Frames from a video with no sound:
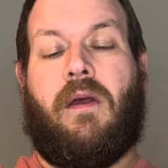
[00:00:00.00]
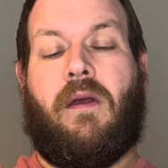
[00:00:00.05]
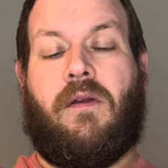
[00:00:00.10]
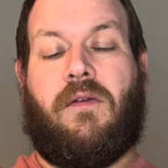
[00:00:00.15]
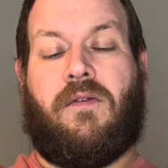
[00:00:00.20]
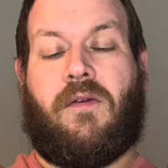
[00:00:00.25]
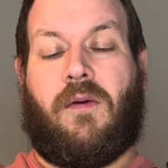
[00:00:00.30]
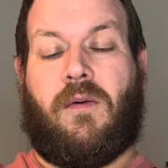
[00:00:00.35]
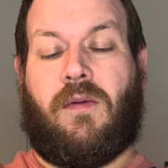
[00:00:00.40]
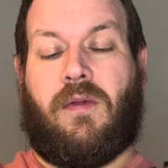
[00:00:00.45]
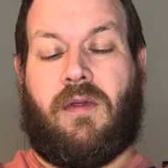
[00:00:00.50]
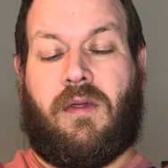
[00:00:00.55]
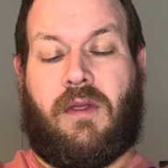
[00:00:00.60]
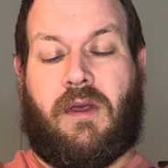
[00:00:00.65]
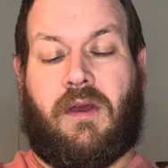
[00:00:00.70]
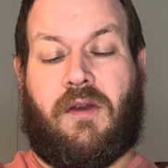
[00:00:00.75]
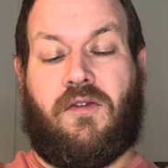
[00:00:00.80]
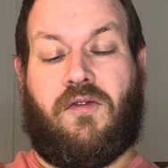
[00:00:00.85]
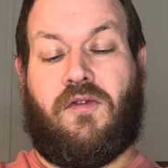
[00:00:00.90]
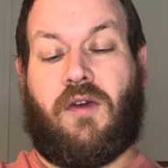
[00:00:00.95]
So the
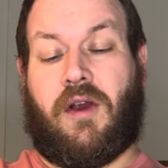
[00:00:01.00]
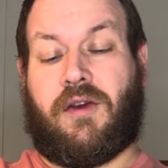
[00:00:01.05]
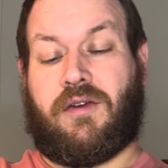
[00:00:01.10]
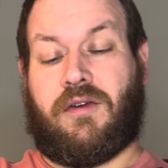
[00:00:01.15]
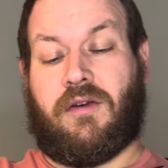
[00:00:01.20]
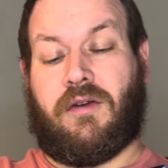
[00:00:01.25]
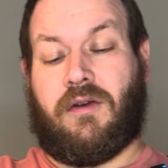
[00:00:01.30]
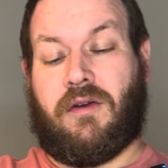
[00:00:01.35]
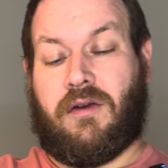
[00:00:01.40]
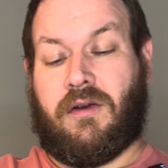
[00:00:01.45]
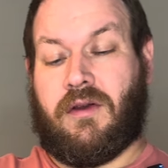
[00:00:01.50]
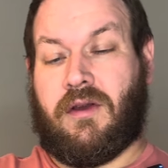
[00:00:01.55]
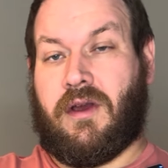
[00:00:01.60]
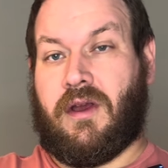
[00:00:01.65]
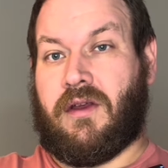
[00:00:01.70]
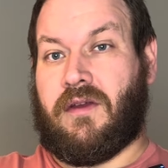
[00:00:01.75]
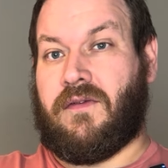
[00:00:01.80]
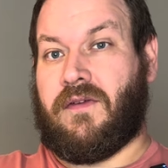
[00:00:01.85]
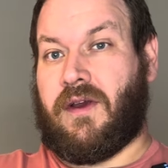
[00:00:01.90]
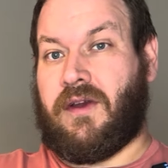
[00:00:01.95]
structure
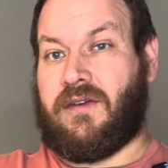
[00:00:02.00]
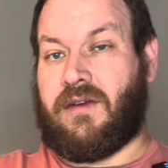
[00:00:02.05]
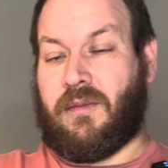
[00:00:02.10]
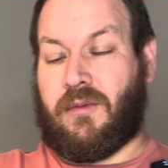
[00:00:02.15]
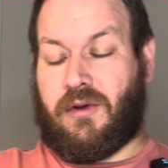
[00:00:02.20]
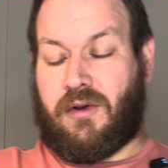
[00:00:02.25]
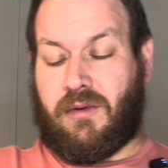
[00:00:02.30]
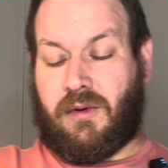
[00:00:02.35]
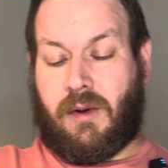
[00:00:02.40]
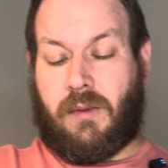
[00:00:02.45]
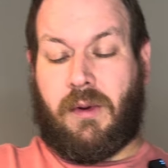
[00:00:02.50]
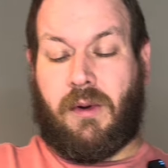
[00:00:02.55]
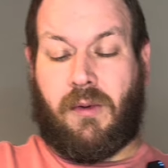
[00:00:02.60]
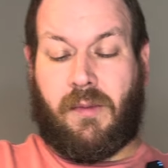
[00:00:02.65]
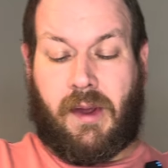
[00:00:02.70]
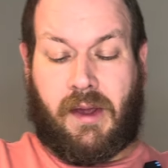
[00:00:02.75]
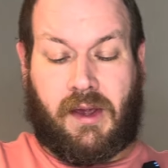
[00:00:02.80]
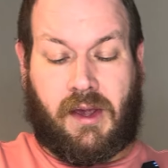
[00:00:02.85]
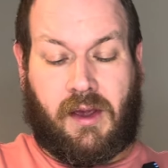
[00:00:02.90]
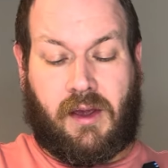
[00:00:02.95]
is very similar to what we were
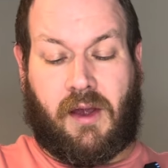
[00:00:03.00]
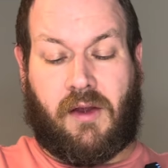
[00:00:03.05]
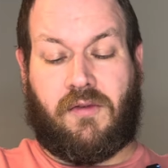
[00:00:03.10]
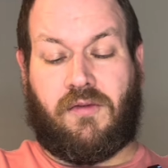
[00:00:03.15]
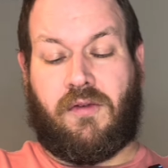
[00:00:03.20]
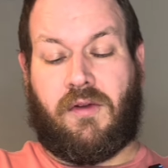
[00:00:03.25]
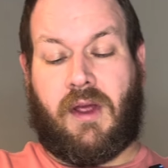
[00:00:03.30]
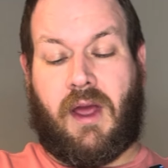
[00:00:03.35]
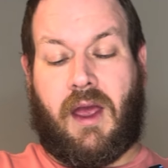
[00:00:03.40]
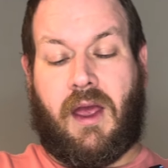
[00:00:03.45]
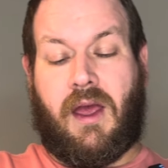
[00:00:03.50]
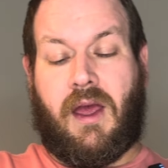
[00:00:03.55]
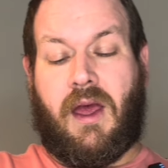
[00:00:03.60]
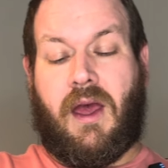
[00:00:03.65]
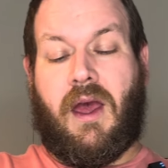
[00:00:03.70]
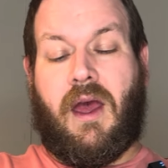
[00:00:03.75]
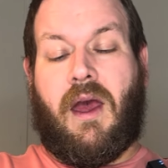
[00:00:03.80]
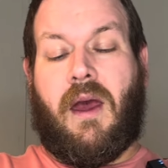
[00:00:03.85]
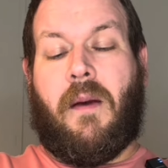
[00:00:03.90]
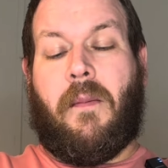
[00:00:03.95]
making yesterday,
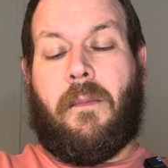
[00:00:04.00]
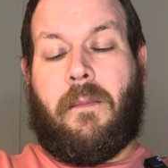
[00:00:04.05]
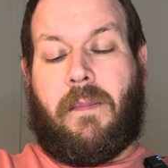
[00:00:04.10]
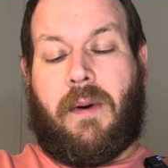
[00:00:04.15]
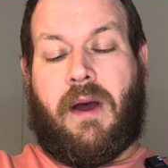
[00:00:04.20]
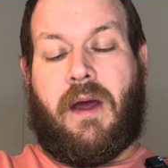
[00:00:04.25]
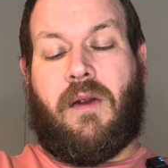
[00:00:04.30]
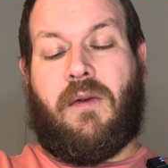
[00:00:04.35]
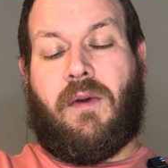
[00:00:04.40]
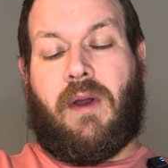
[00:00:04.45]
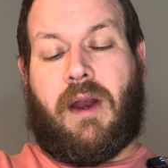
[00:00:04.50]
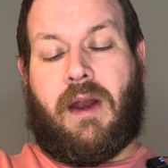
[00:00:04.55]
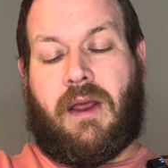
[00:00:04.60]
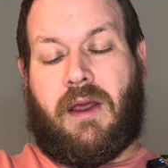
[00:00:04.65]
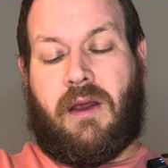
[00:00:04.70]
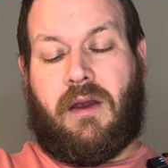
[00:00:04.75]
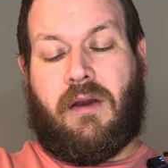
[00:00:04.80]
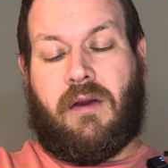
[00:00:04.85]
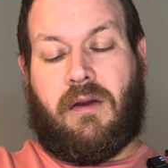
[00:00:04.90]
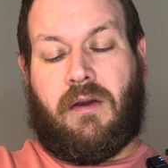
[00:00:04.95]
but right
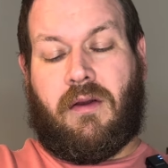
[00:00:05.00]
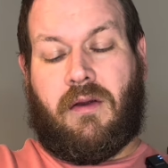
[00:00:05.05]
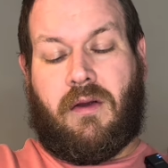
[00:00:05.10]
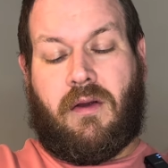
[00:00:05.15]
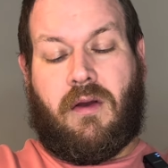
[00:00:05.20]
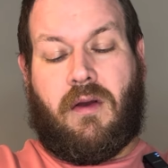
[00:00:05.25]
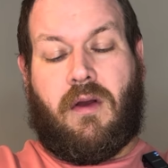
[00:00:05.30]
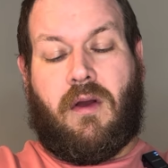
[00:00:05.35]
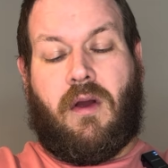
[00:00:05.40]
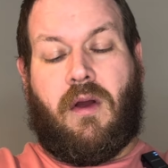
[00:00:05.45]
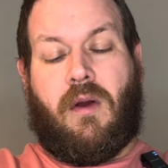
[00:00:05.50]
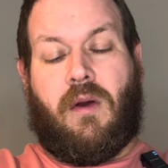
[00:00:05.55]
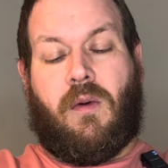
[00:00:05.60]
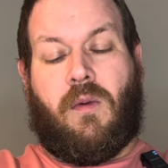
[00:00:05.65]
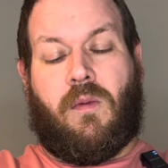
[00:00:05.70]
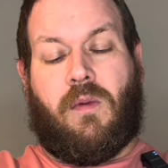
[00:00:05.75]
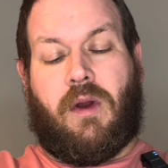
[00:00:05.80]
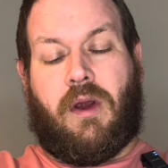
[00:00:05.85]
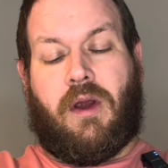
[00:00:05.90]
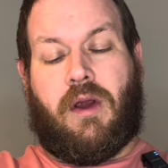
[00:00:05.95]
here
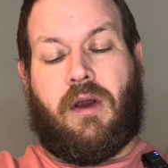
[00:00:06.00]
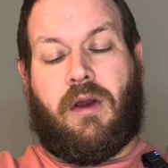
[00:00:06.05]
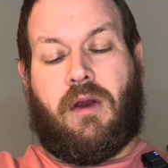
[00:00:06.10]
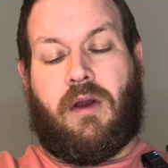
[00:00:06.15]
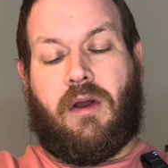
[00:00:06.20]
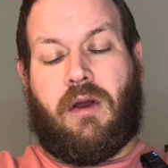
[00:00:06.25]
we're